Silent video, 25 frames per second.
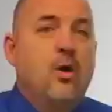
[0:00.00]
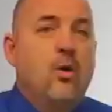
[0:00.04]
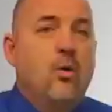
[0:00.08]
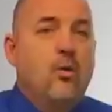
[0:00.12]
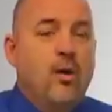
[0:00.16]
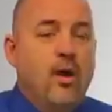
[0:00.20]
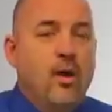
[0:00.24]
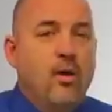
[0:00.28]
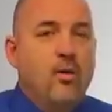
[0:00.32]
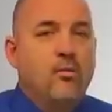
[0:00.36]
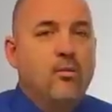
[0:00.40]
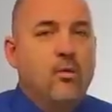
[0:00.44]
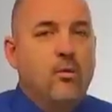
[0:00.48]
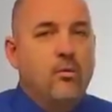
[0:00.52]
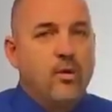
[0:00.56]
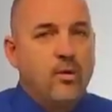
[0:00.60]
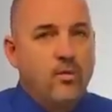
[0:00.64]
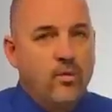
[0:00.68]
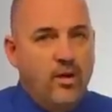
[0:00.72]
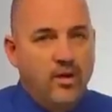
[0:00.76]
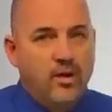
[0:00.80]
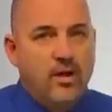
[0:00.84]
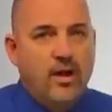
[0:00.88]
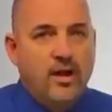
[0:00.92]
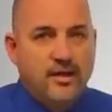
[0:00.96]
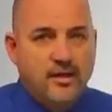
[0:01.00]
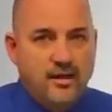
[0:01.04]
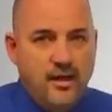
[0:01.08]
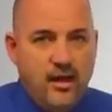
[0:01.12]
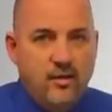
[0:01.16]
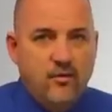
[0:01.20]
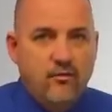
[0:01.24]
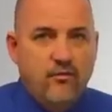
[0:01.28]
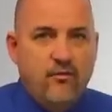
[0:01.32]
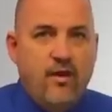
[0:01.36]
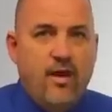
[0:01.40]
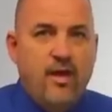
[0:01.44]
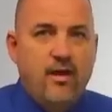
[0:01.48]
Well, what we want to
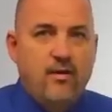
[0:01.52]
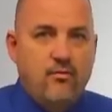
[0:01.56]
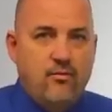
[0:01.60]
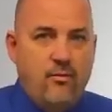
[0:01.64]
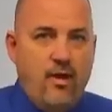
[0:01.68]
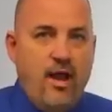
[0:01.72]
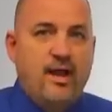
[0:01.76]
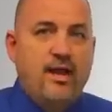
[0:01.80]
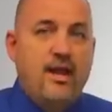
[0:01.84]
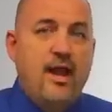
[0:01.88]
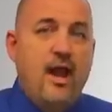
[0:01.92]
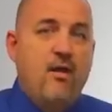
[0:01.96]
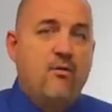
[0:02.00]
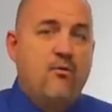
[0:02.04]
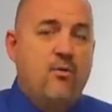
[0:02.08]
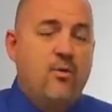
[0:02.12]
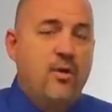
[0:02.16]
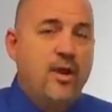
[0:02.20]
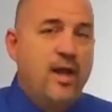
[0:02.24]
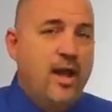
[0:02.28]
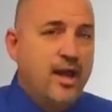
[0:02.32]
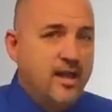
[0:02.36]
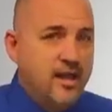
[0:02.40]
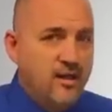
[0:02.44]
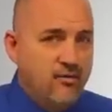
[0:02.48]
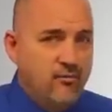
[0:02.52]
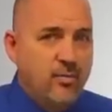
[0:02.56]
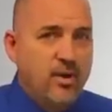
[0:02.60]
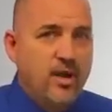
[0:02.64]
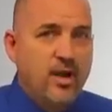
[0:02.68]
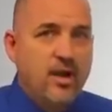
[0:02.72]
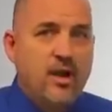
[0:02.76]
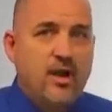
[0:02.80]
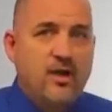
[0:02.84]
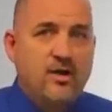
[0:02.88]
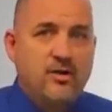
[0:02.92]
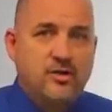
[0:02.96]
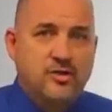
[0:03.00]
identify right now, what we got everybody
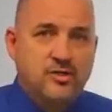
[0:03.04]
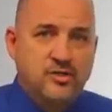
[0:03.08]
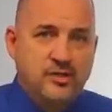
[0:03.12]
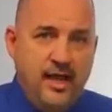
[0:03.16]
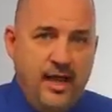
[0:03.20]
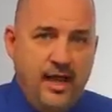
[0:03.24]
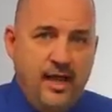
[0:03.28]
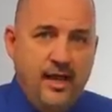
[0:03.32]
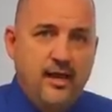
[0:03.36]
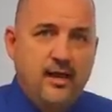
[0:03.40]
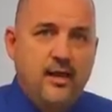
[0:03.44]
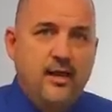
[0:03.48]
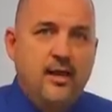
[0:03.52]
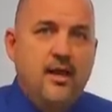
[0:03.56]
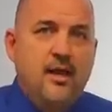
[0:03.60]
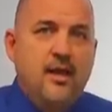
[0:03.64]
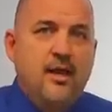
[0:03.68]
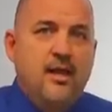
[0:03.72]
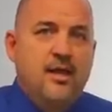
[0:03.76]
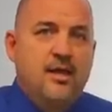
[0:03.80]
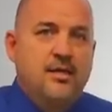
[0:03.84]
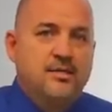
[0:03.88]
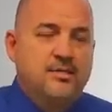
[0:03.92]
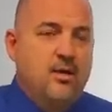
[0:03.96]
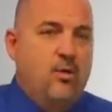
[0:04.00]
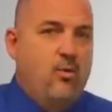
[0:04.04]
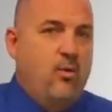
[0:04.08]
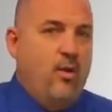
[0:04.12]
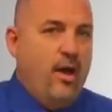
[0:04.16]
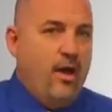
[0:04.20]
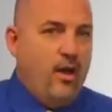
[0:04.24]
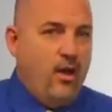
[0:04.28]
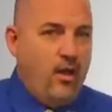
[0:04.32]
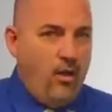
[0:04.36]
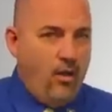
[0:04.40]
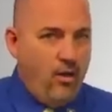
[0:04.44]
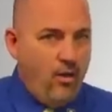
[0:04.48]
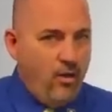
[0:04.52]
to understand, is that
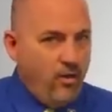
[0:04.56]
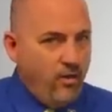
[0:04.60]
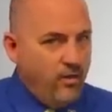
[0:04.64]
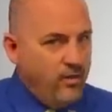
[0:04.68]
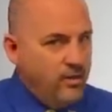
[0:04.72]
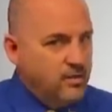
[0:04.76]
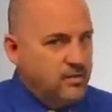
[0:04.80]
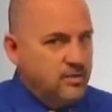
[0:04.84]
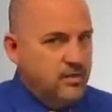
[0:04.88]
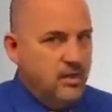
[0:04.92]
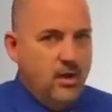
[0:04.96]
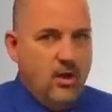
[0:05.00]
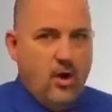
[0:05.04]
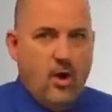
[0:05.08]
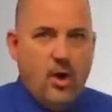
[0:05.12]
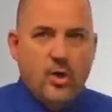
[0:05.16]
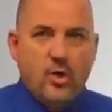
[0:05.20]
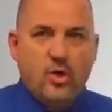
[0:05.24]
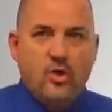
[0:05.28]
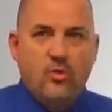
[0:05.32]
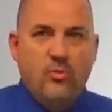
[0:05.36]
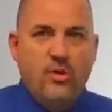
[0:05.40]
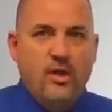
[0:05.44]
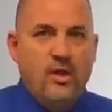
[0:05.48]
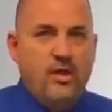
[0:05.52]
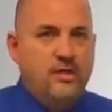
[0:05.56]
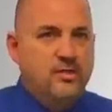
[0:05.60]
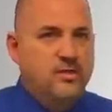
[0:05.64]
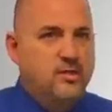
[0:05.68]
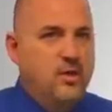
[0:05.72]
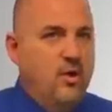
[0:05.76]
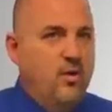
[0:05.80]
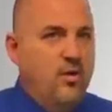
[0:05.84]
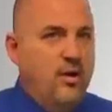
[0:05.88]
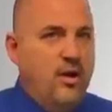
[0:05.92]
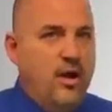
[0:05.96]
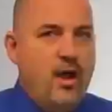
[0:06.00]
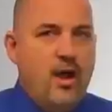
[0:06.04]
while all this argument is
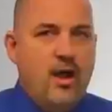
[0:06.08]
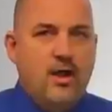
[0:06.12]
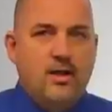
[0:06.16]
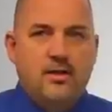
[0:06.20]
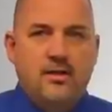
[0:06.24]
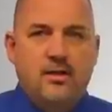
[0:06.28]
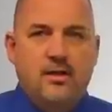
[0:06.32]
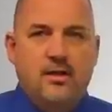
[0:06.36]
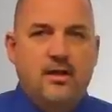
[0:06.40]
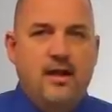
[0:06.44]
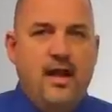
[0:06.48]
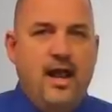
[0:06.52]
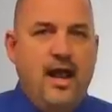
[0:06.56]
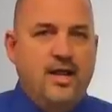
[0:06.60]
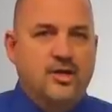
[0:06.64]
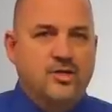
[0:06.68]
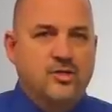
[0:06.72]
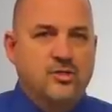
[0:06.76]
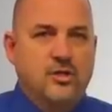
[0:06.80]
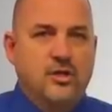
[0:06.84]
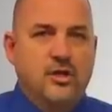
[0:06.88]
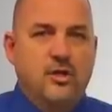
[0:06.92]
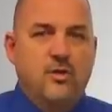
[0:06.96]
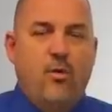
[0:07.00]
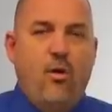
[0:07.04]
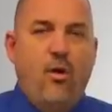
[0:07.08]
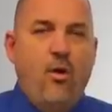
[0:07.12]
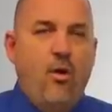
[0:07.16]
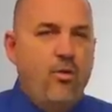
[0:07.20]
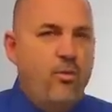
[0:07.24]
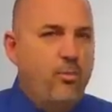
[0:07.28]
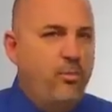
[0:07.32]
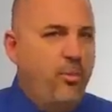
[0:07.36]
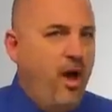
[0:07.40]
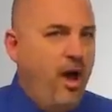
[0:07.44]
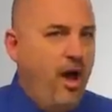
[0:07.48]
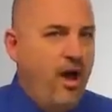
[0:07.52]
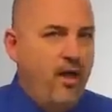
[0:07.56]
going on nationally, while all
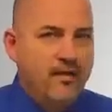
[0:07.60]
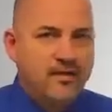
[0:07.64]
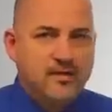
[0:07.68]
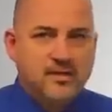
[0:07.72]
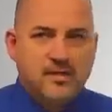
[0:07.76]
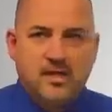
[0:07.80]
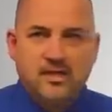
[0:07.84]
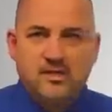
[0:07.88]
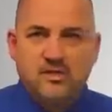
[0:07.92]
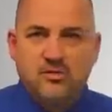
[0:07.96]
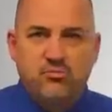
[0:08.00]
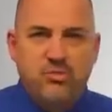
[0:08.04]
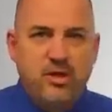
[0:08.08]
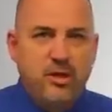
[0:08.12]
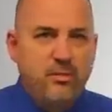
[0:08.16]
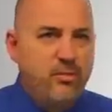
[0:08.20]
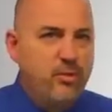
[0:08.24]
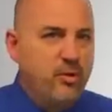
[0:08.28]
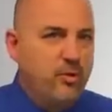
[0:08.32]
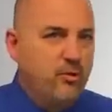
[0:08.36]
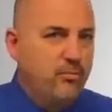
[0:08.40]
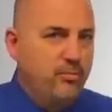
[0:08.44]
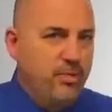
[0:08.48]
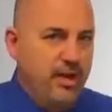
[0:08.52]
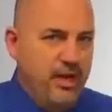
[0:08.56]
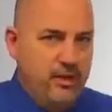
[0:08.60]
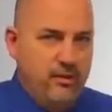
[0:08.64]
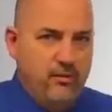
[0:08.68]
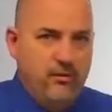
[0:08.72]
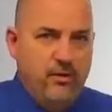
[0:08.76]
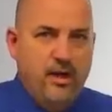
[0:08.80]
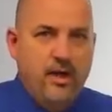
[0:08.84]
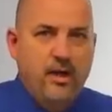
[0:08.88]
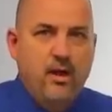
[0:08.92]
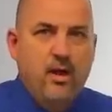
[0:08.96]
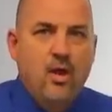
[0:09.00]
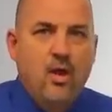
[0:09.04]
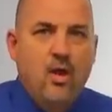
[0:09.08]
the politics and people are
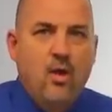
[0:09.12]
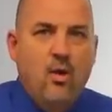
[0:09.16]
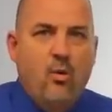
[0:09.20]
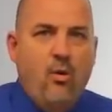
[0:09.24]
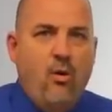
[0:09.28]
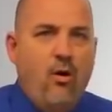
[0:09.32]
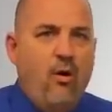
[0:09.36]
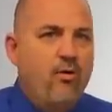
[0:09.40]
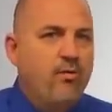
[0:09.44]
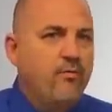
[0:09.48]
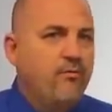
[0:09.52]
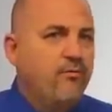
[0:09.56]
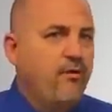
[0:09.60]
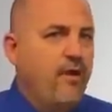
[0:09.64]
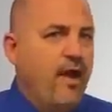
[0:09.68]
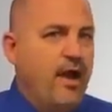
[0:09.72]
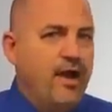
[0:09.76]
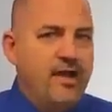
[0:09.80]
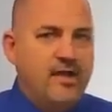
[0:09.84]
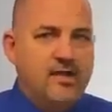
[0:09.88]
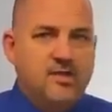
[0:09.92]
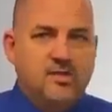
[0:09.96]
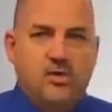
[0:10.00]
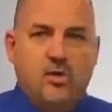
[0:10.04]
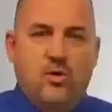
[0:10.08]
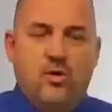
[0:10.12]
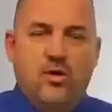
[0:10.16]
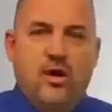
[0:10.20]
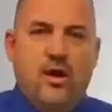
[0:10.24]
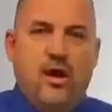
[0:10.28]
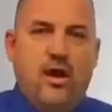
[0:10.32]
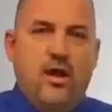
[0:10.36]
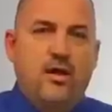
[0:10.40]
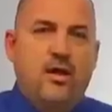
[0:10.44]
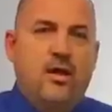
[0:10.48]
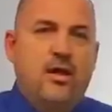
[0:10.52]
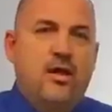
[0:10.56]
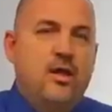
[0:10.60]
bickering, while all the fighting is going
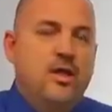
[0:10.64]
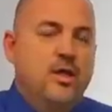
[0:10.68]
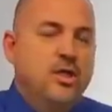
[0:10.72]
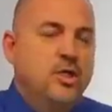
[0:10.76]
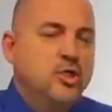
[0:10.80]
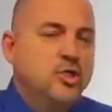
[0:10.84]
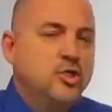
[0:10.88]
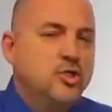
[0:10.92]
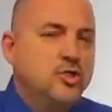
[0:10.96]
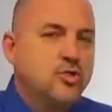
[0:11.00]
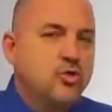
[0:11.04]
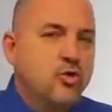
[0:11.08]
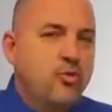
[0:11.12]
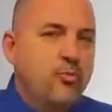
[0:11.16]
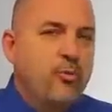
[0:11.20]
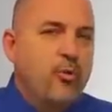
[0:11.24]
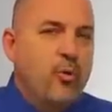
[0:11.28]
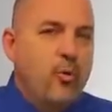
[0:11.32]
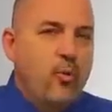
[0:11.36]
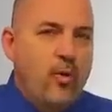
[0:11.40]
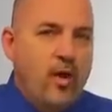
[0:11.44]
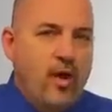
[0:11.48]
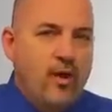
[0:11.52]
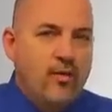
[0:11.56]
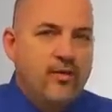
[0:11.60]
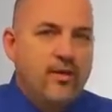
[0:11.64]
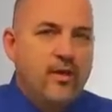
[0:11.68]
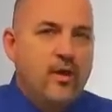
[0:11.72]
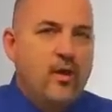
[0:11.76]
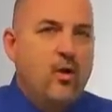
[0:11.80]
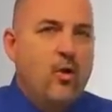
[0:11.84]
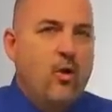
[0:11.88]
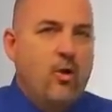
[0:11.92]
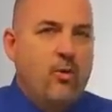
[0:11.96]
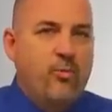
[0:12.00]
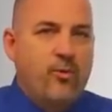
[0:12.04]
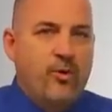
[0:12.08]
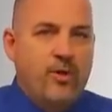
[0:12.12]
on, super wealthy
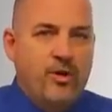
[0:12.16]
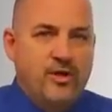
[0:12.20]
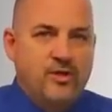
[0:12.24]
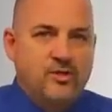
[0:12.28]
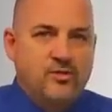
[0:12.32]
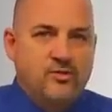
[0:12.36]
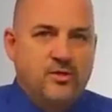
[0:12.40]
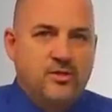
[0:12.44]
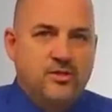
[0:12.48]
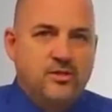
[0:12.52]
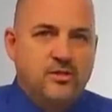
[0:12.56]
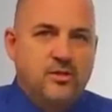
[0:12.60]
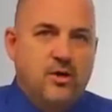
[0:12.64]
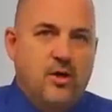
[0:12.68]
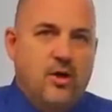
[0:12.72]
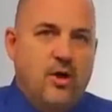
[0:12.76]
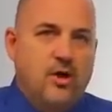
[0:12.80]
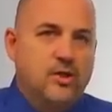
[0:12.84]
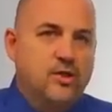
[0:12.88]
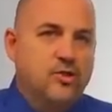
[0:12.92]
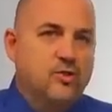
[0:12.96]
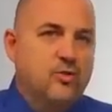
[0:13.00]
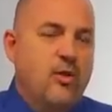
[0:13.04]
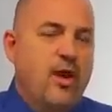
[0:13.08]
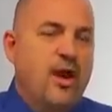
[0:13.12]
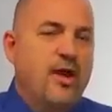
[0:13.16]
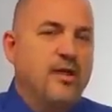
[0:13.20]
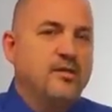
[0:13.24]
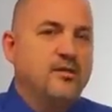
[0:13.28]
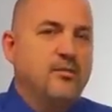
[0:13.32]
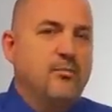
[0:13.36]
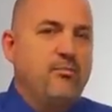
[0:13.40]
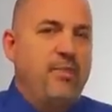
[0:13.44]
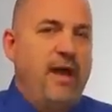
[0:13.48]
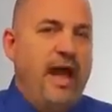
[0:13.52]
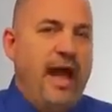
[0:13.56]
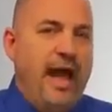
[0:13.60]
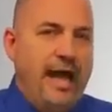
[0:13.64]
corporate interests are trying to
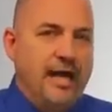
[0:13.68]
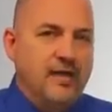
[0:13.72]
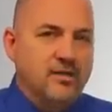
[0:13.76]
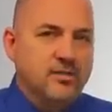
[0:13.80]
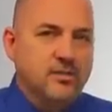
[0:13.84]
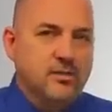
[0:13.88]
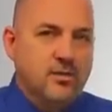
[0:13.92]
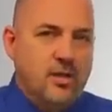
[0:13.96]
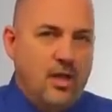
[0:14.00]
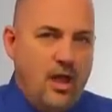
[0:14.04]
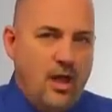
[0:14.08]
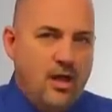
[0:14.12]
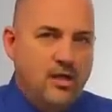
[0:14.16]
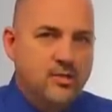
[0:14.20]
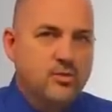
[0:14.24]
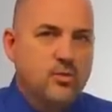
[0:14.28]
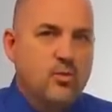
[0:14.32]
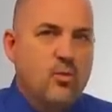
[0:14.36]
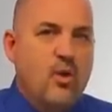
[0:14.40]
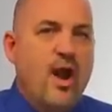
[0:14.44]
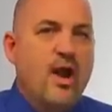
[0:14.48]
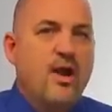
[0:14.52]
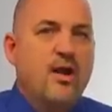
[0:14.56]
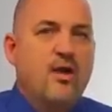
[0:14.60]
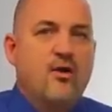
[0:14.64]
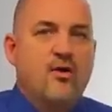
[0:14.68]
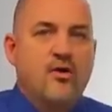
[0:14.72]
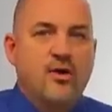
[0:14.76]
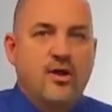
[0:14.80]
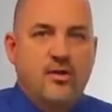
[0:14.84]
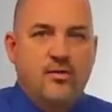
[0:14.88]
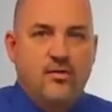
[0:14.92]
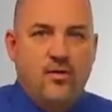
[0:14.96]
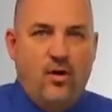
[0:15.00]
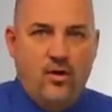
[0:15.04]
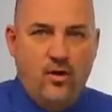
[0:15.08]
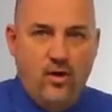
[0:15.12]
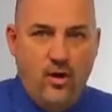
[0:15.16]
pass laws right
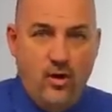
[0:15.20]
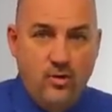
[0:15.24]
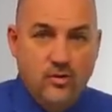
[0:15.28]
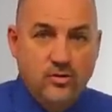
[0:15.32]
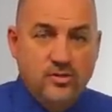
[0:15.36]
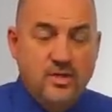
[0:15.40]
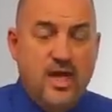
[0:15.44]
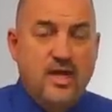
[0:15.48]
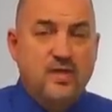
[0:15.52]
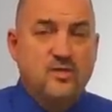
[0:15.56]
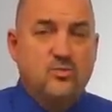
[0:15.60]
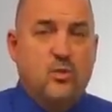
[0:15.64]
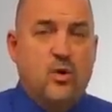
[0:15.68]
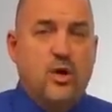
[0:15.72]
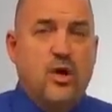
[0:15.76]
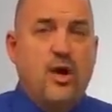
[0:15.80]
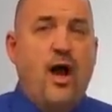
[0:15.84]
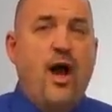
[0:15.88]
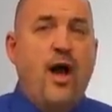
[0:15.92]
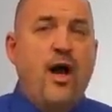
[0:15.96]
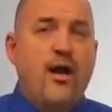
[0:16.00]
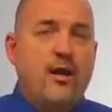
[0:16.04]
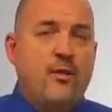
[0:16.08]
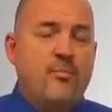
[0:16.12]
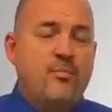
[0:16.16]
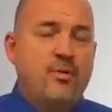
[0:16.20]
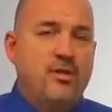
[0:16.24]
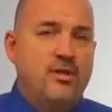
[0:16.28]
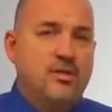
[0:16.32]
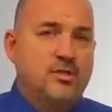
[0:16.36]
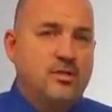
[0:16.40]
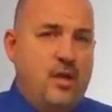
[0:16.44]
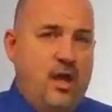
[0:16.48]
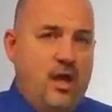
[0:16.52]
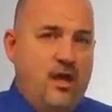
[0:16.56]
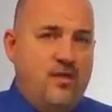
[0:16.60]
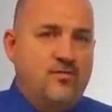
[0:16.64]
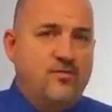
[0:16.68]
underneath our nose as we're caught up in this
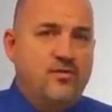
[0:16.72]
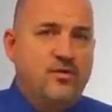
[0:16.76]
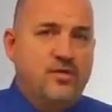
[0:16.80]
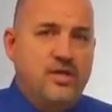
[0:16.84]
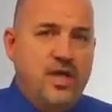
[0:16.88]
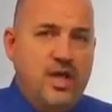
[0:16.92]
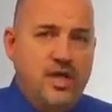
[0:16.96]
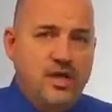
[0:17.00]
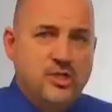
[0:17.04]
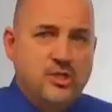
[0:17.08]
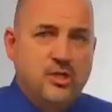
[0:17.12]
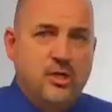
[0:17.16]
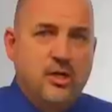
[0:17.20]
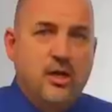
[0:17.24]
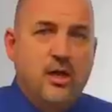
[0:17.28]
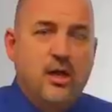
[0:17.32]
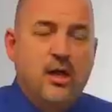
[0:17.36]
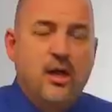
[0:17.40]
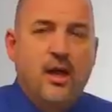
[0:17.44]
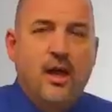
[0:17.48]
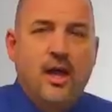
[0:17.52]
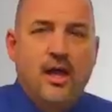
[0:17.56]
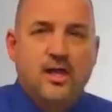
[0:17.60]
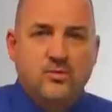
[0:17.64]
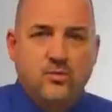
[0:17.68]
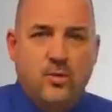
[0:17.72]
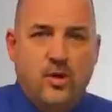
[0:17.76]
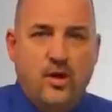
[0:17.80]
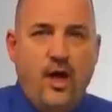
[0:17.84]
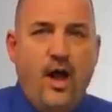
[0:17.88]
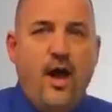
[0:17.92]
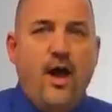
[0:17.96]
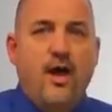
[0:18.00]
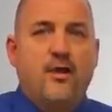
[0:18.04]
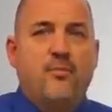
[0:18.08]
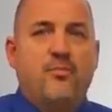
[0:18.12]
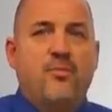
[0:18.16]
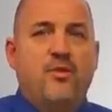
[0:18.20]
confrontation, as we're
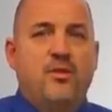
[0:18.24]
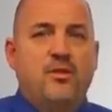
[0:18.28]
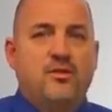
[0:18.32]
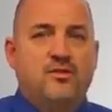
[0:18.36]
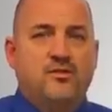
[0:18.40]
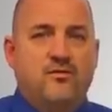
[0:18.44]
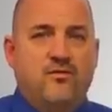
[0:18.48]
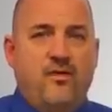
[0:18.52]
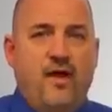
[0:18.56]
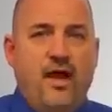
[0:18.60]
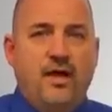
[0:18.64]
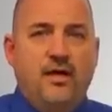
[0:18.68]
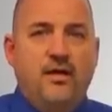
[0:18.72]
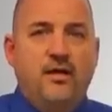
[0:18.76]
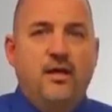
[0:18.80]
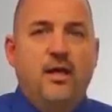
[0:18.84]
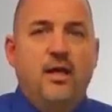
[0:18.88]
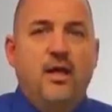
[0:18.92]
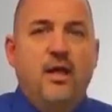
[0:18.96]
caught up in this fight.